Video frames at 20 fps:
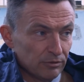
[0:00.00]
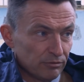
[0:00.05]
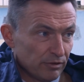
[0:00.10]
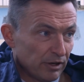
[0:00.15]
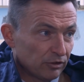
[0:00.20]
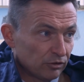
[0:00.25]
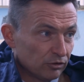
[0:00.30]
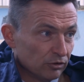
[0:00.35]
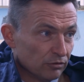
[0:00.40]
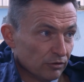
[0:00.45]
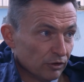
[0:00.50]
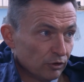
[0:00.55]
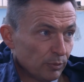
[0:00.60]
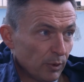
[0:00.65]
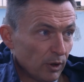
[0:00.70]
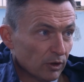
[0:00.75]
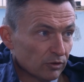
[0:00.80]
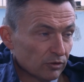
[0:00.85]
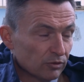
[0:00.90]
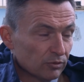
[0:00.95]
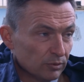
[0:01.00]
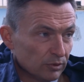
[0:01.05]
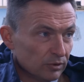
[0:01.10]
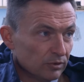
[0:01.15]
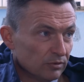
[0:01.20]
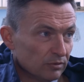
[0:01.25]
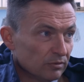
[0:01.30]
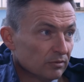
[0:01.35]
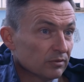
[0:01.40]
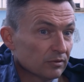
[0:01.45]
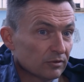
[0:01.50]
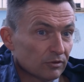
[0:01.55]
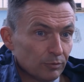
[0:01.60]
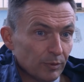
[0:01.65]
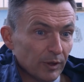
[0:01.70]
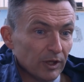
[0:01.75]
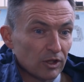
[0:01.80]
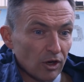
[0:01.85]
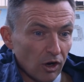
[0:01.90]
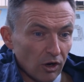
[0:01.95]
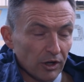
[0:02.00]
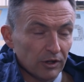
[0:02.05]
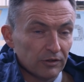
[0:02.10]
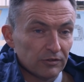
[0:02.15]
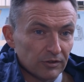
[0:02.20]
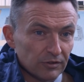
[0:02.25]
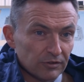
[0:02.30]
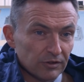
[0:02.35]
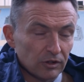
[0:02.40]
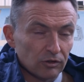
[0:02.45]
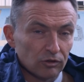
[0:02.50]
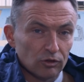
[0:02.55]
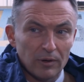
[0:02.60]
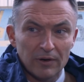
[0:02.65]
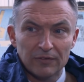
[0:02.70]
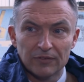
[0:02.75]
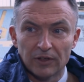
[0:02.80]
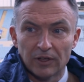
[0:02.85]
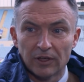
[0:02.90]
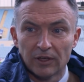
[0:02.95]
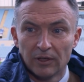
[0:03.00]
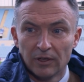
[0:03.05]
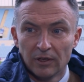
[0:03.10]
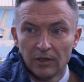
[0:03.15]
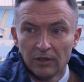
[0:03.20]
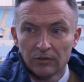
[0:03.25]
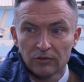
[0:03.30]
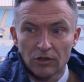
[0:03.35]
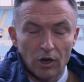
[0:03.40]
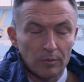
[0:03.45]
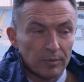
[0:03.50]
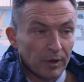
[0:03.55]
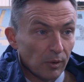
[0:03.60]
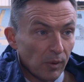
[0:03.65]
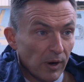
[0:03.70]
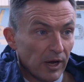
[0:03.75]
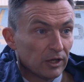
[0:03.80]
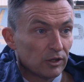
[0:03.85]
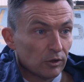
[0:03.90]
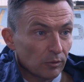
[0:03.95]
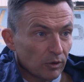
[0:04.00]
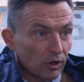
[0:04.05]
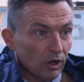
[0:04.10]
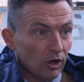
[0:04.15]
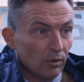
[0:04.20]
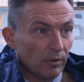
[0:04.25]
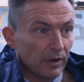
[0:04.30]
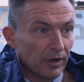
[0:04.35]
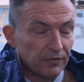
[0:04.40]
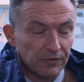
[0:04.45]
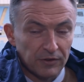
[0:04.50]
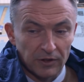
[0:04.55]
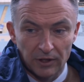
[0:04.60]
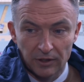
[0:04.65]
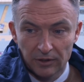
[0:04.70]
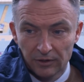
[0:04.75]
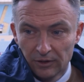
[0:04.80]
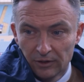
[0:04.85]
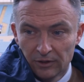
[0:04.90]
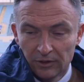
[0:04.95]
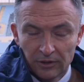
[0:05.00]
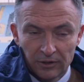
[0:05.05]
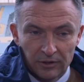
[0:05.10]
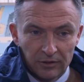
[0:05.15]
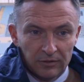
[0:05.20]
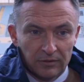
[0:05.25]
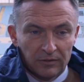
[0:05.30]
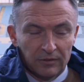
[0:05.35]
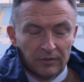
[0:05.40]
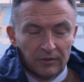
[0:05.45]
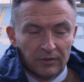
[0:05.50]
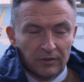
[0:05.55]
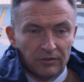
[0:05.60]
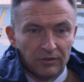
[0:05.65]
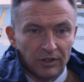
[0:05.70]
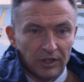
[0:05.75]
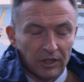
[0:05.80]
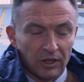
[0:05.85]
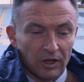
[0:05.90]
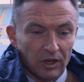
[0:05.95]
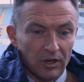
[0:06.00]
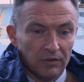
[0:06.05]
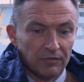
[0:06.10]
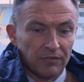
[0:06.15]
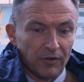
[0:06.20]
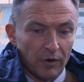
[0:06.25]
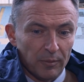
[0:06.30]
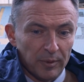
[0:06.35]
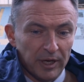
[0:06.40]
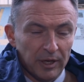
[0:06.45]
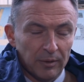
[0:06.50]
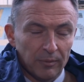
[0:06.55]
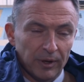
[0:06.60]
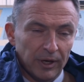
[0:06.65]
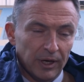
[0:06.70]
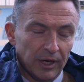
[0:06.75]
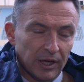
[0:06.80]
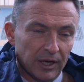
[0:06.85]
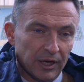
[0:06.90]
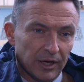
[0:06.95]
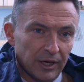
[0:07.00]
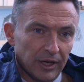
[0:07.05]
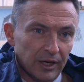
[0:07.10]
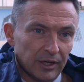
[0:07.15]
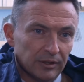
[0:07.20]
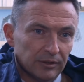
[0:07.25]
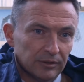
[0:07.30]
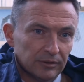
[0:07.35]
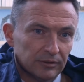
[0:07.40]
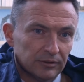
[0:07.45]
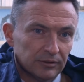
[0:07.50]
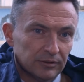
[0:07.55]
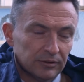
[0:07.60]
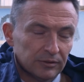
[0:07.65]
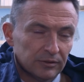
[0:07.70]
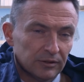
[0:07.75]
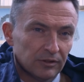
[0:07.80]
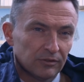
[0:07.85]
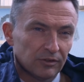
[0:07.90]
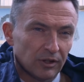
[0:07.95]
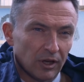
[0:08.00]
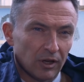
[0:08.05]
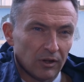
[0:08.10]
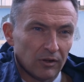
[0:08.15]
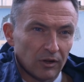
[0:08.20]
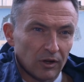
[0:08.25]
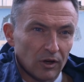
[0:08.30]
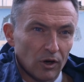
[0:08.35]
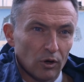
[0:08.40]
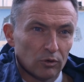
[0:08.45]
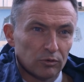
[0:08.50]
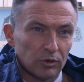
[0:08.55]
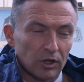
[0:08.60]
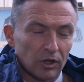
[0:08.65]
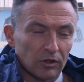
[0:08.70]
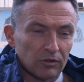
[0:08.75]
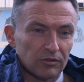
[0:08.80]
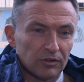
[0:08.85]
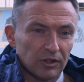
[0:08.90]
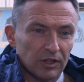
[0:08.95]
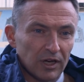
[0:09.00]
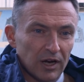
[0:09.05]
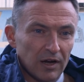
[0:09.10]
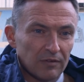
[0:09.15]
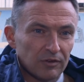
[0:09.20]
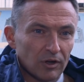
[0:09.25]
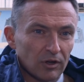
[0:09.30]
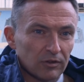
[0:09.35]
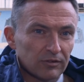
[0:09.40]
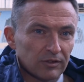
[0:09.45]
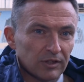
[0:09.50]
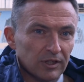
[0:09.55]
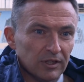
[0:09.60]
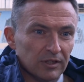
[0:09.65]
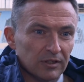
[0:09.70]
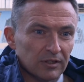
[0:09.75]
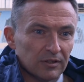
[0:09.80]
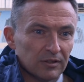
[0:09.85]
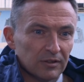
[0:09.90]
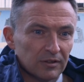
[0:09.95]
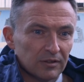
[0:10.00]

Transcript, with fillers: the rational response. We speak honest and see because you have to. It's got to be a wake up call. We have to see and learn from it. We. Uh, like I said, the goals we concede, I've not seen